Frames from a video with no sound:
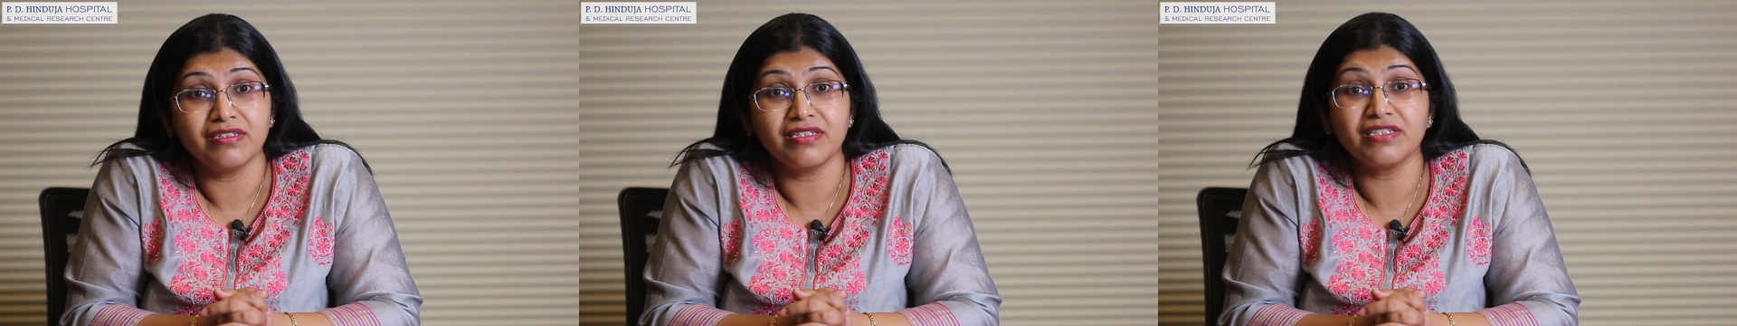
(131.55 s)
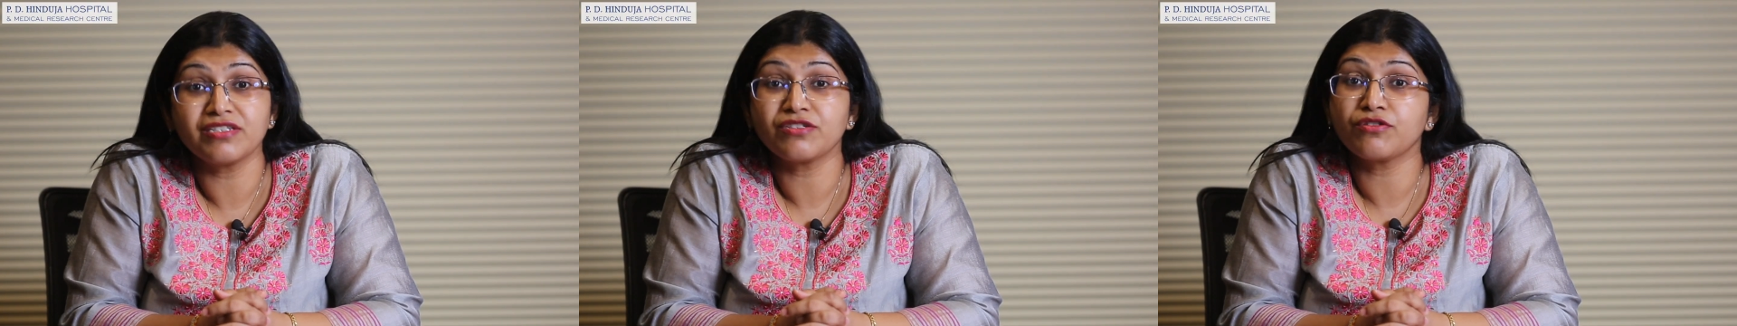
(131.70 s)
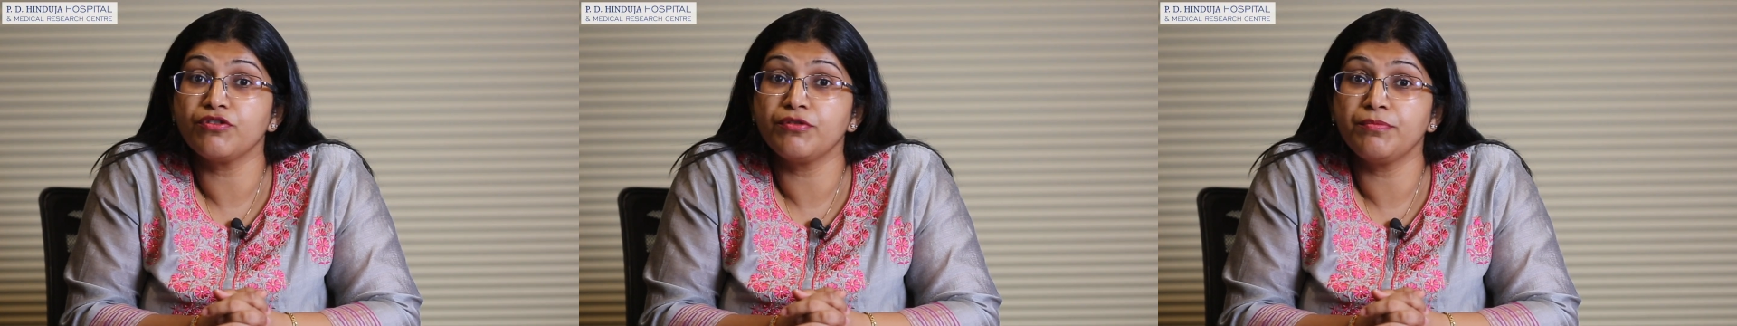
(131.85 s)

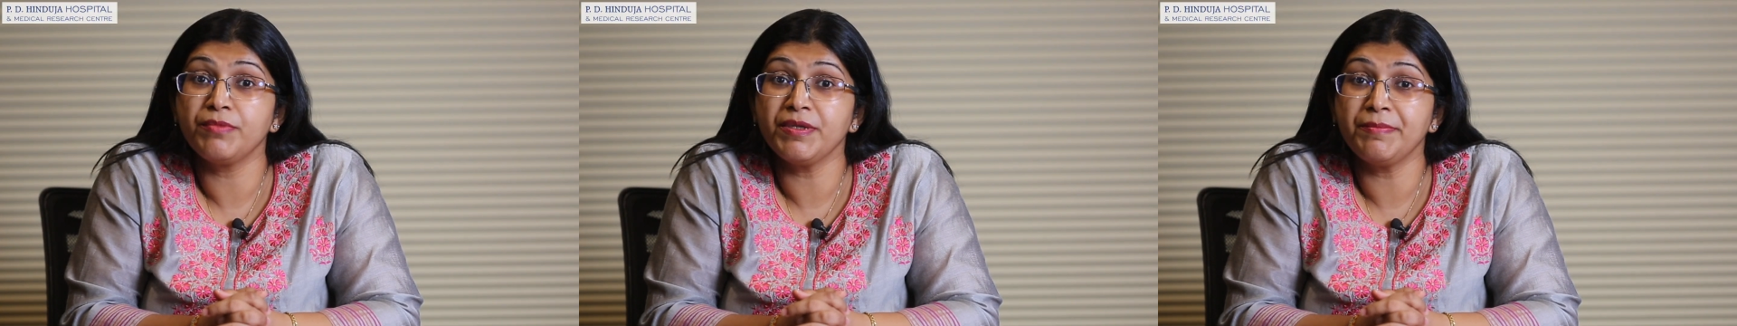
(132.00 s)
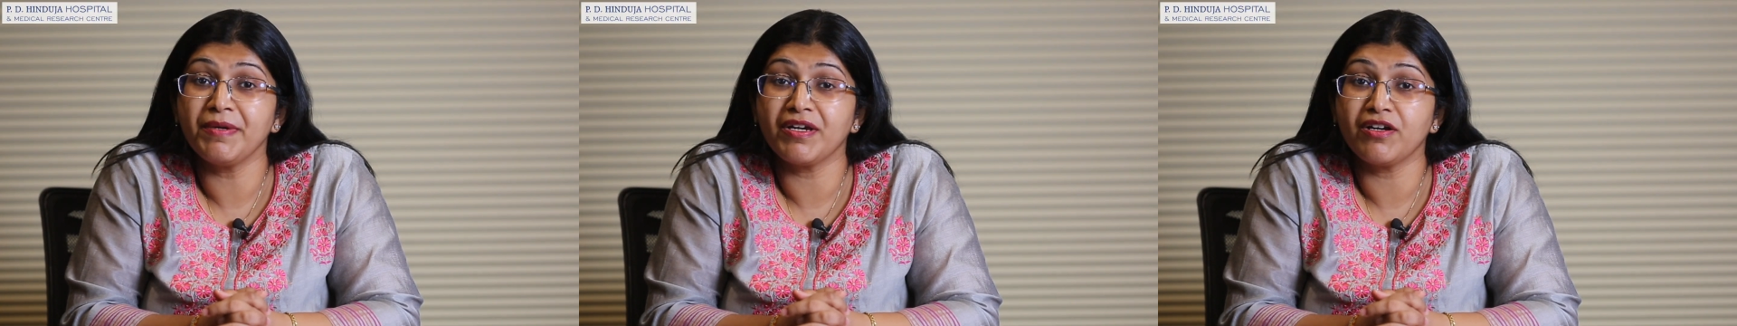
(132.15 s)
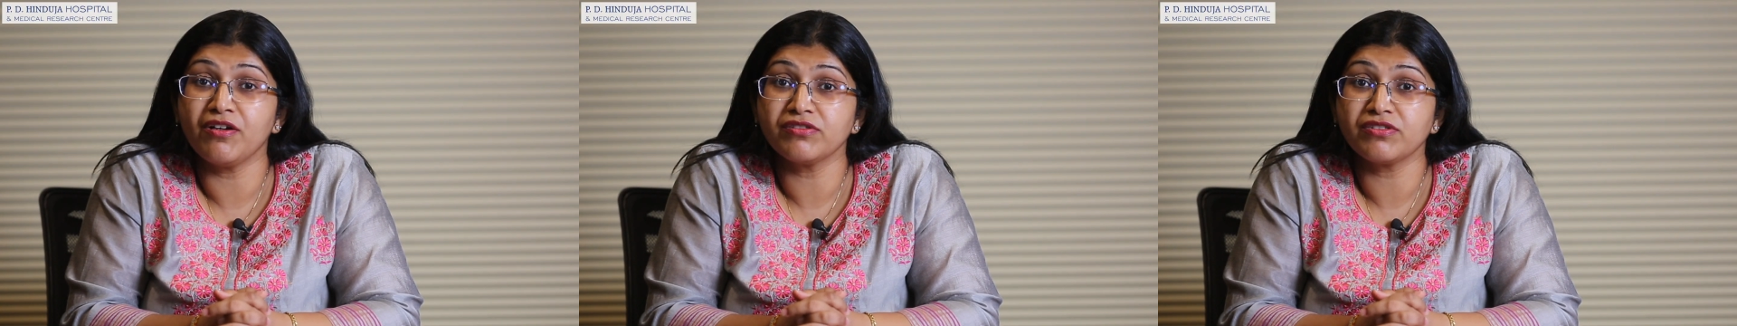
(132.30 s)
This could
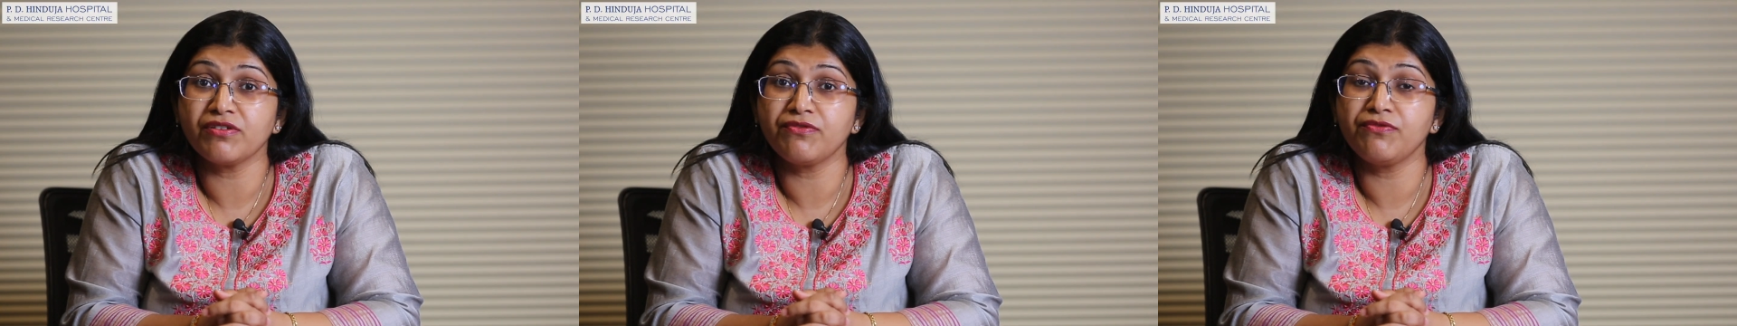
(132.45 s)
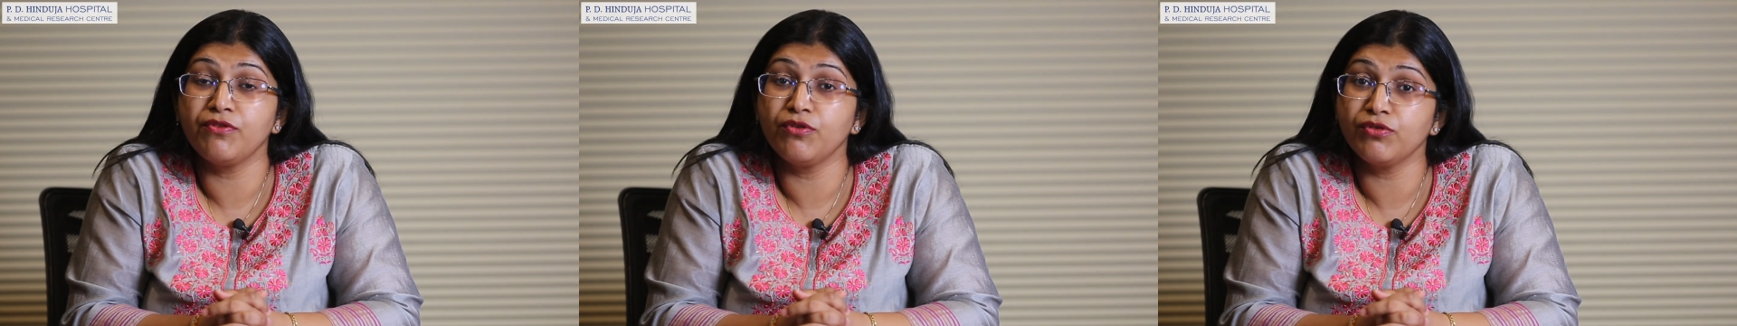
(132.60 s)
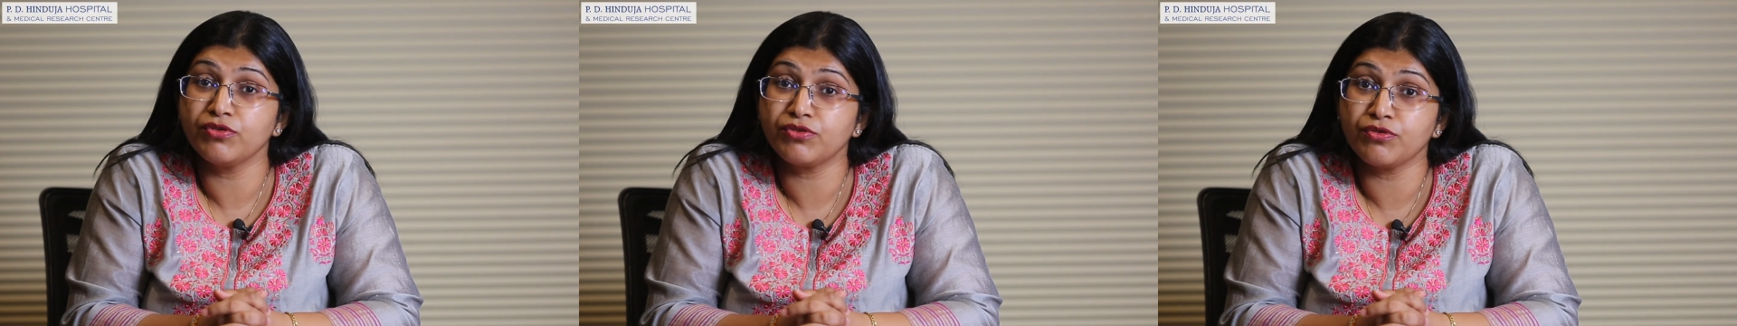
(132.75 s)
be because
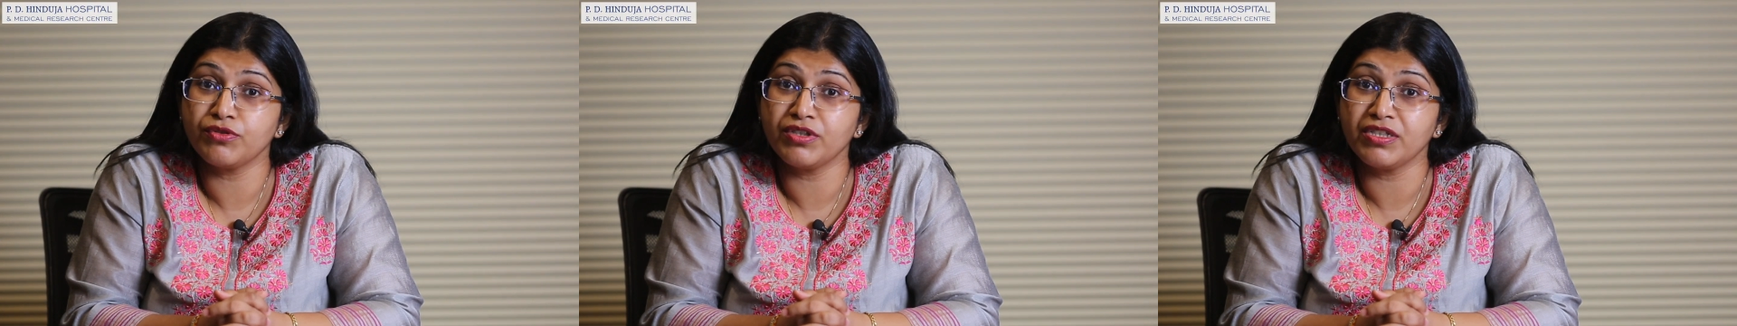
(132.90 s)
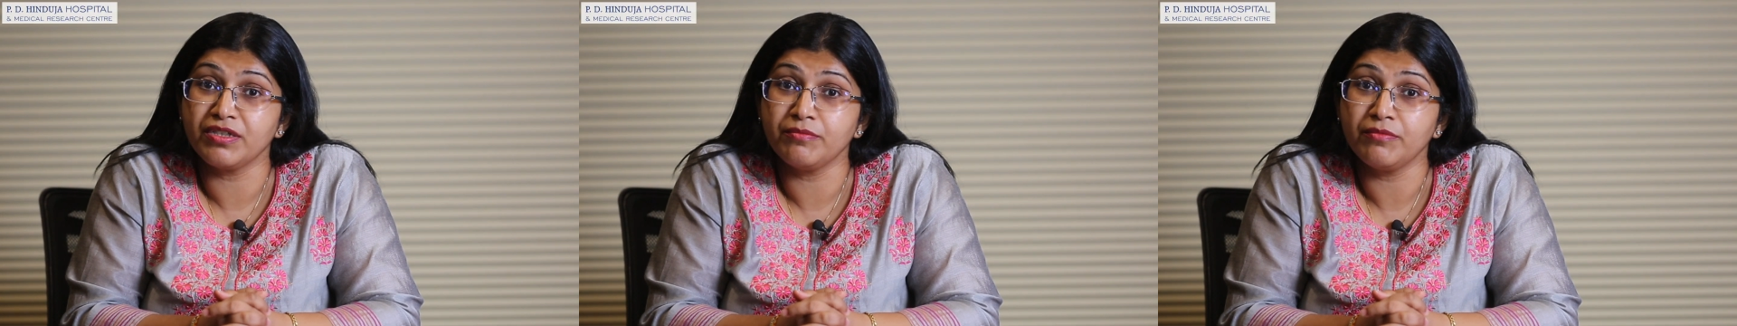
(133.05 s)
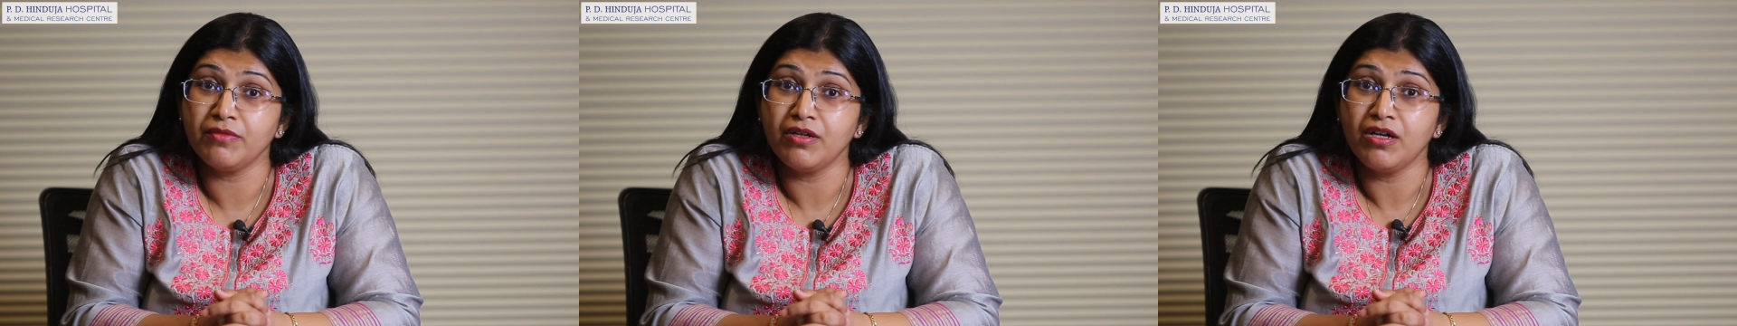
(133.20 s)
of low
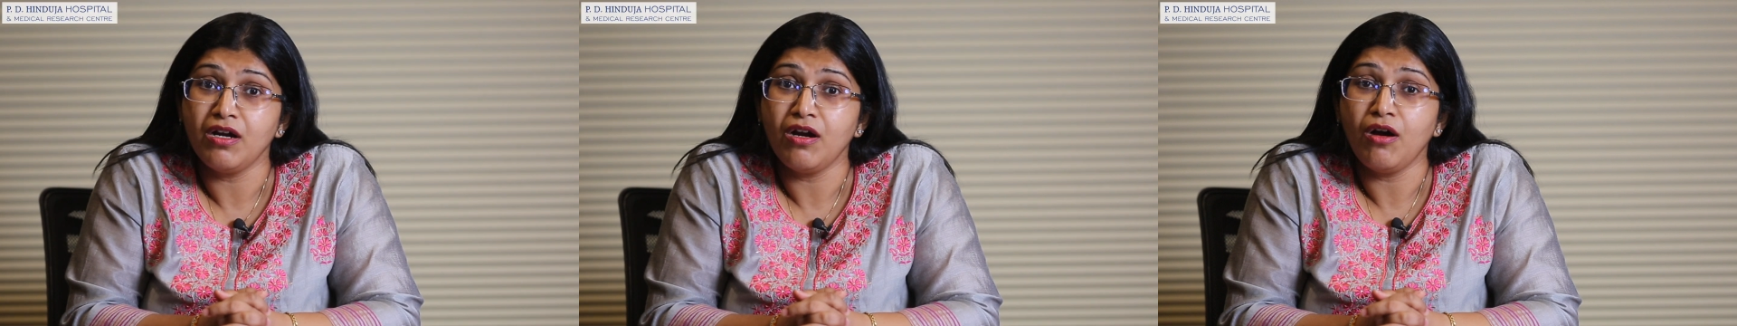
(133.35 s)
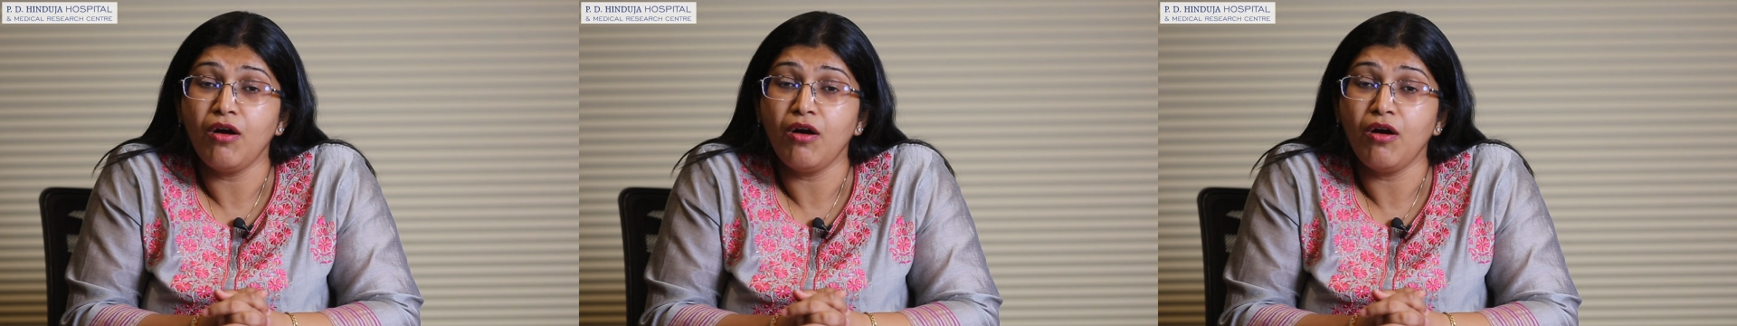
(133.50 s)
sodium